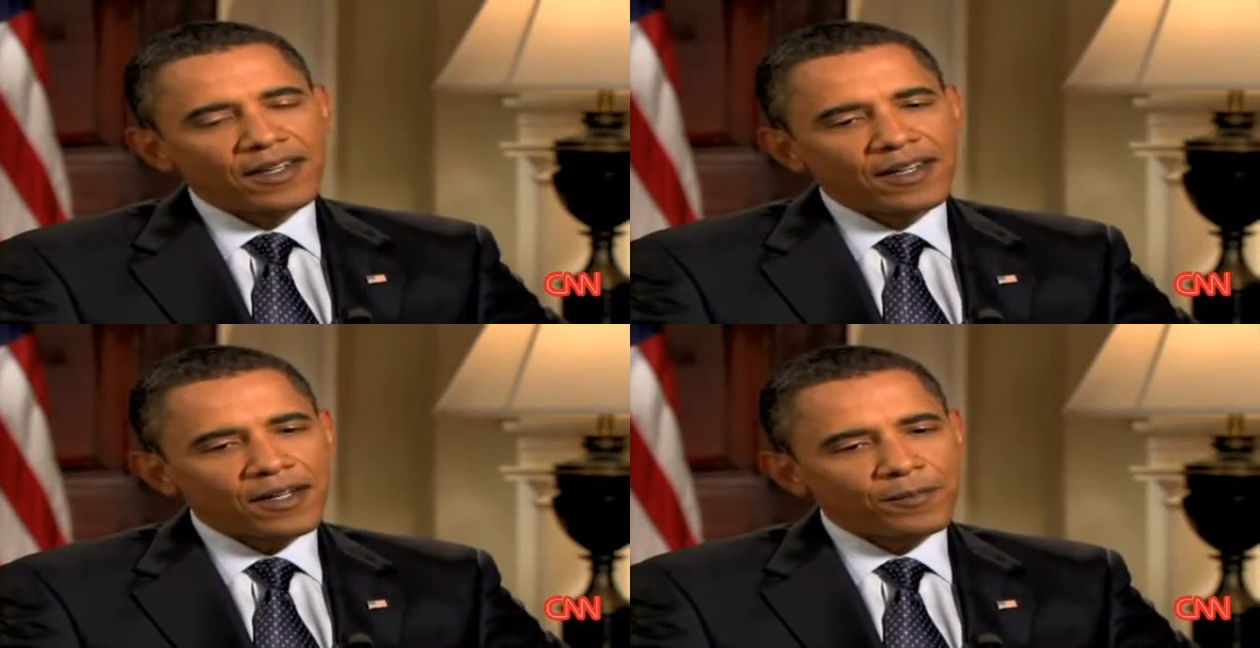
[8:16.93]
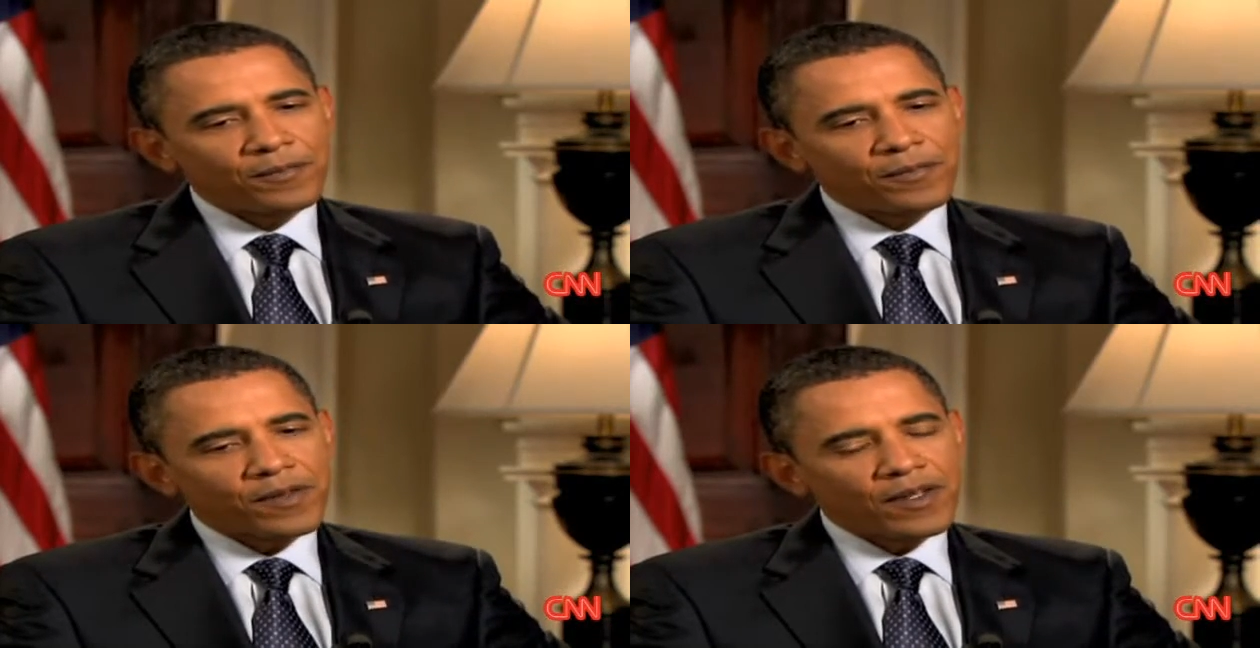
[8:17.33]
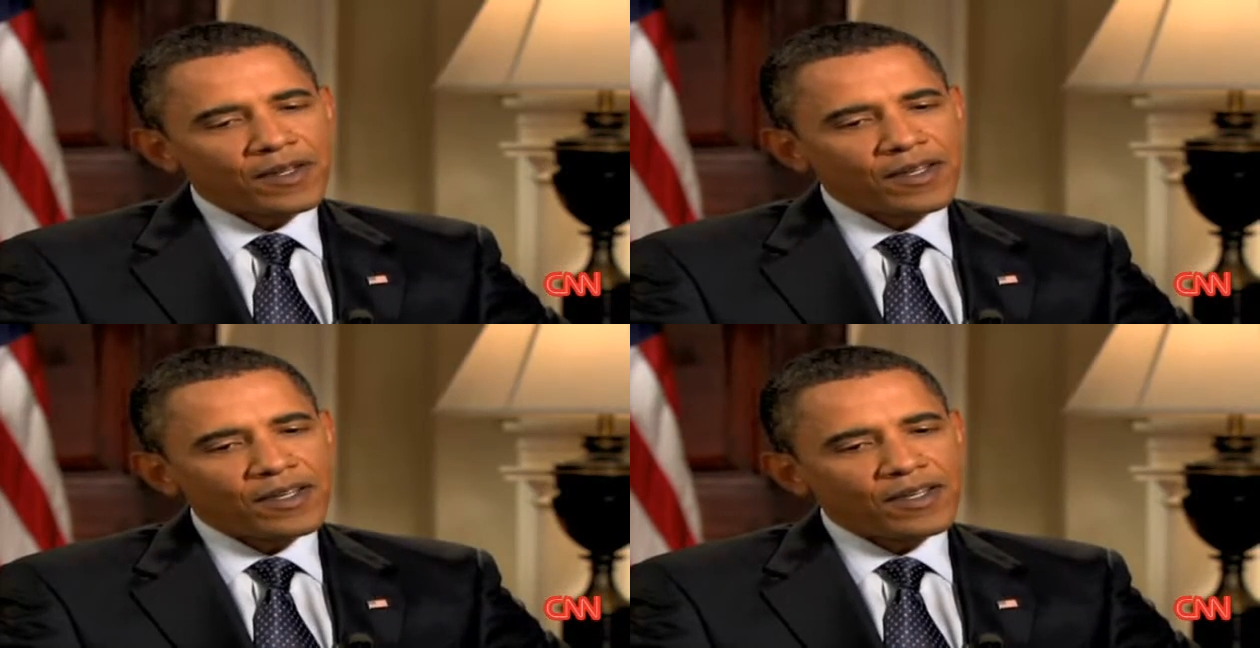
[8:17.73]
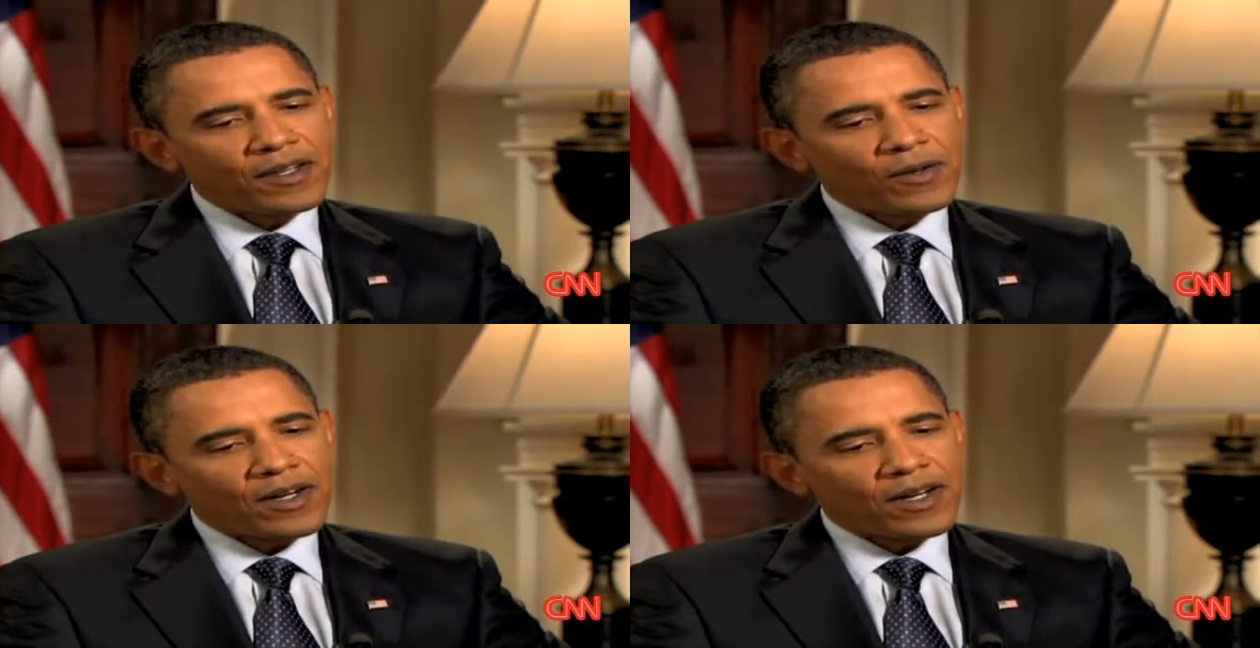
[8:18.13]

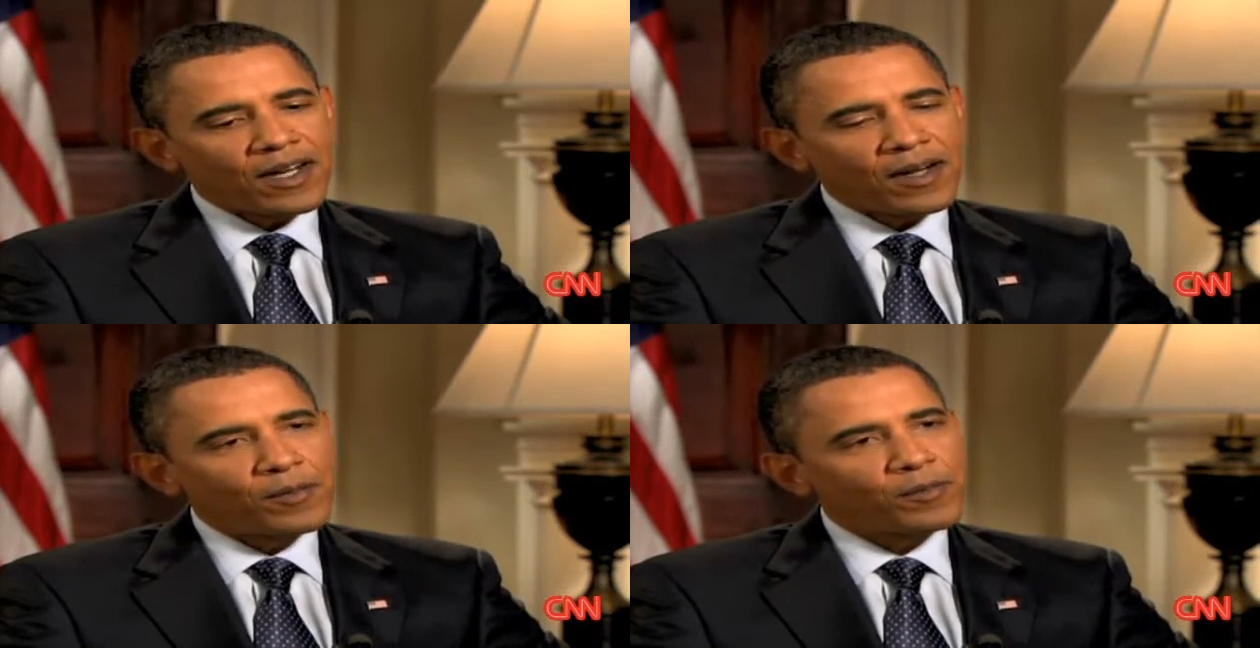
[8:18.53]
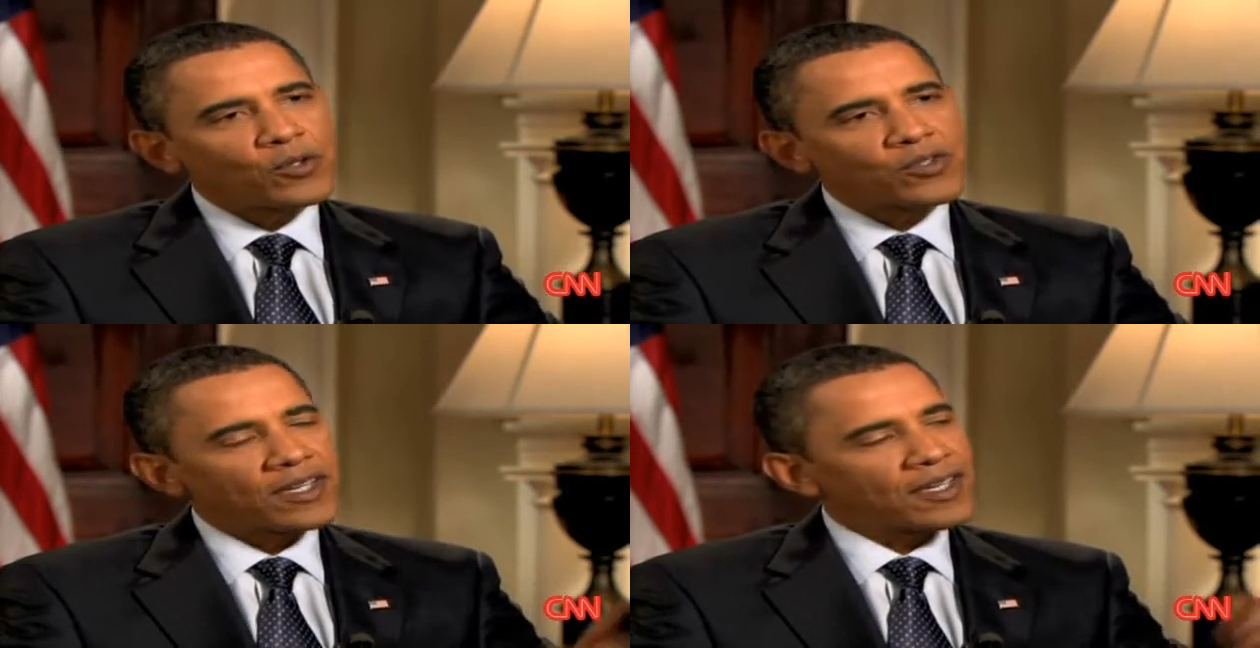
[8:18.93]
I'm amused.